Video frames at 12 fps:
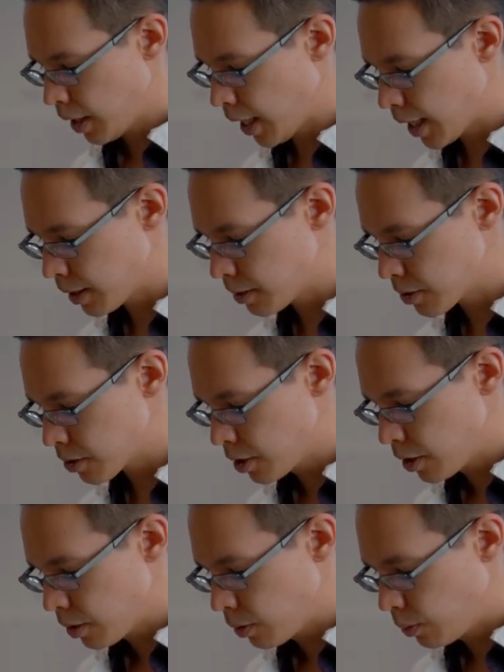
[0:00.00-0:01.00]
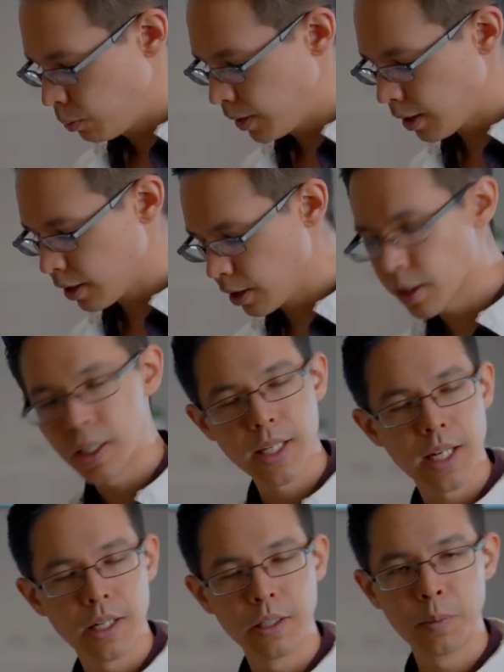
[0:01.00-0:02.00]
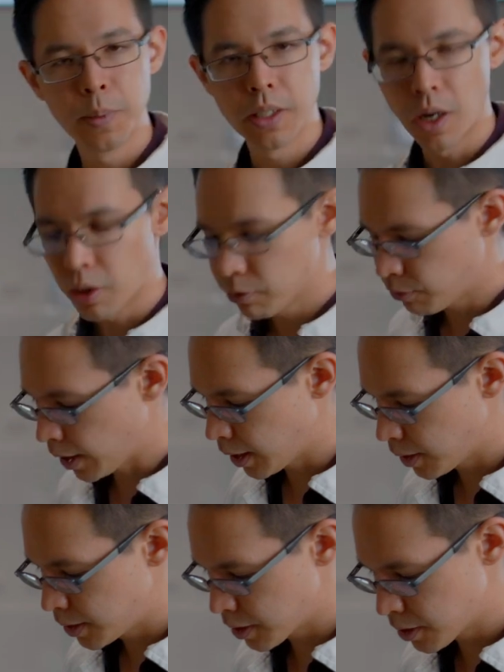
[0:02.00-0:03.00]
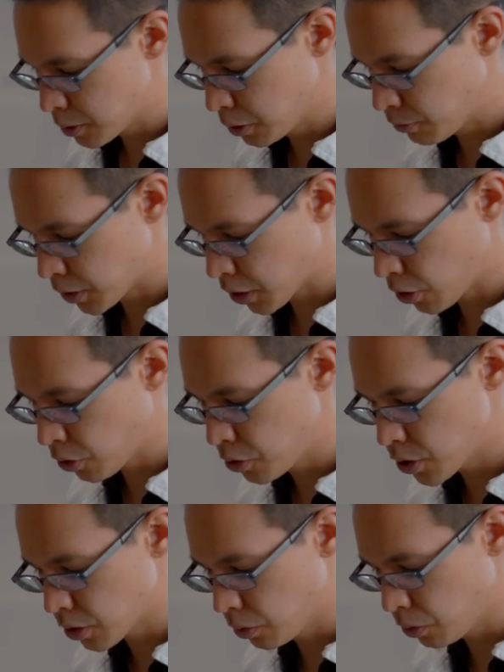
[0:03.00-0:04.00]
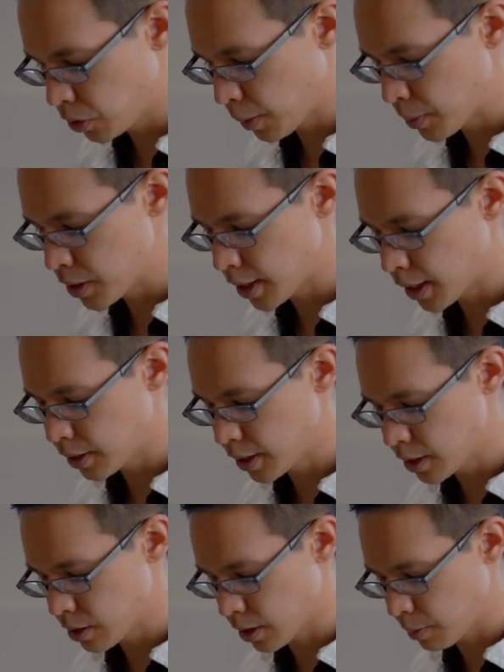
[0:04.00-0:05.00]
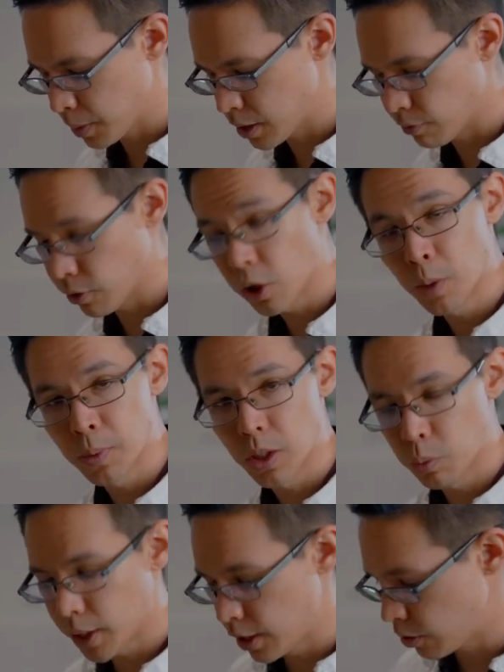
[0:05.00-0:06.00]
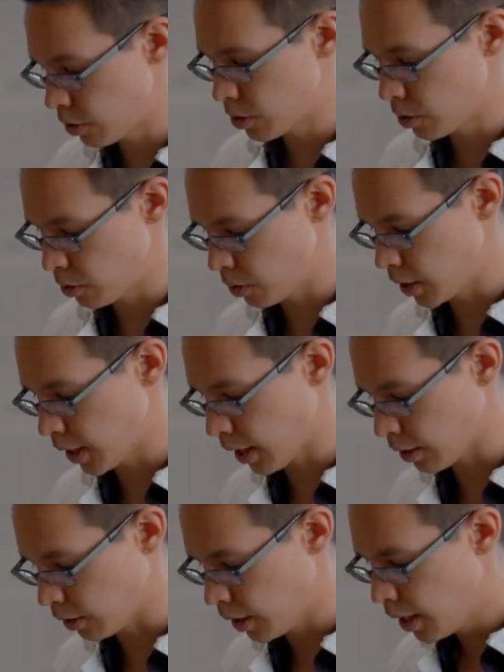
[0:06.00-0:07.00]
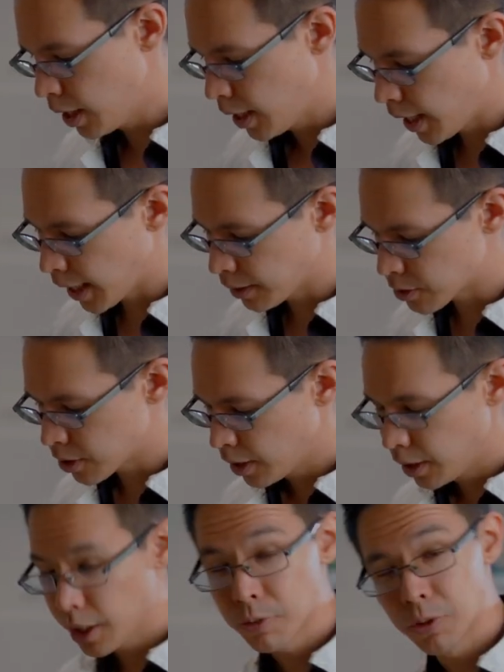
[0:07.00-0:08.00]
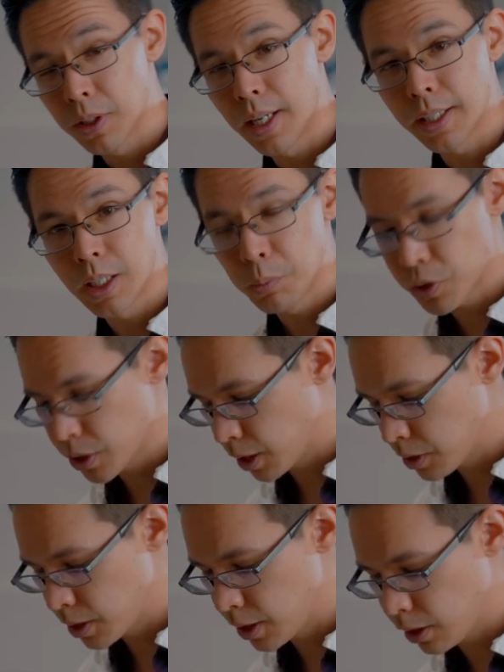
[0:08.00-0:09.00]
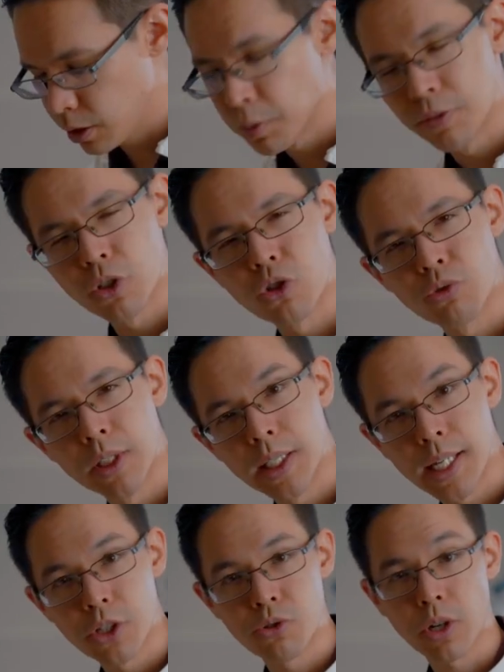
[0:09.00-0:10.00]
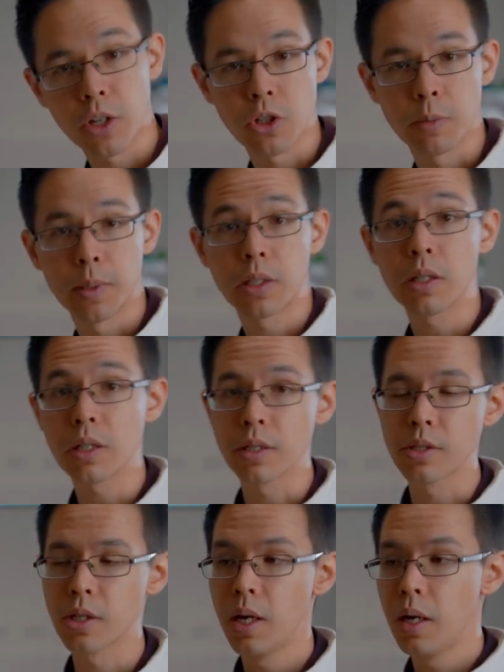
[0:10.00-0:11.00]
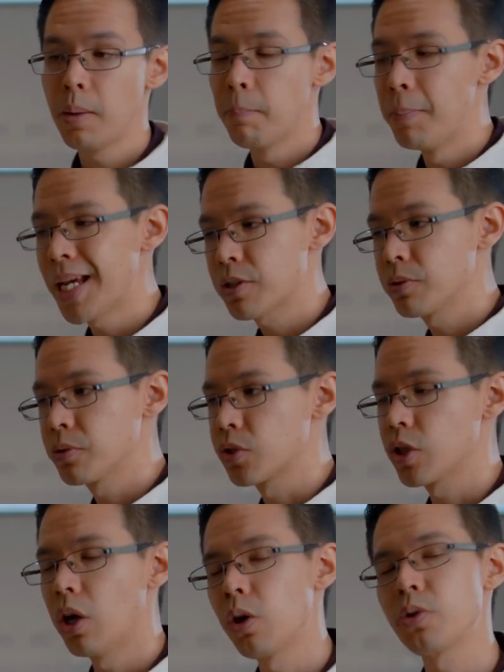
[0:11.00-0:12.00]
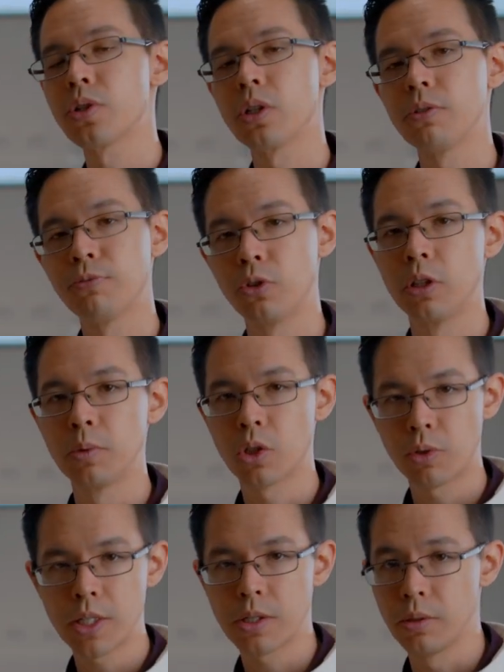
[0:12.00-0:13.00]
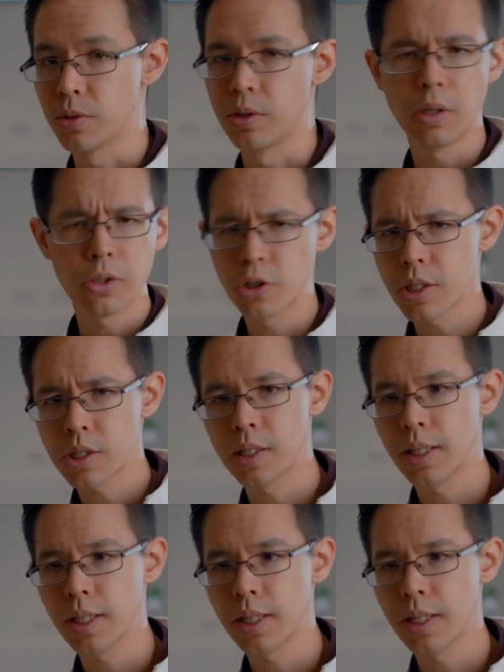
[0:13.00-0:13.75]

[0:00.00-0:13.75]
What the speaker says: And we are going to get a little bit of this silver coating all up and down this piece of copper when I introduce the two together. And if we're lucky, we'll start to see a little bit of a tree-like structure, because metals also form crystals, not just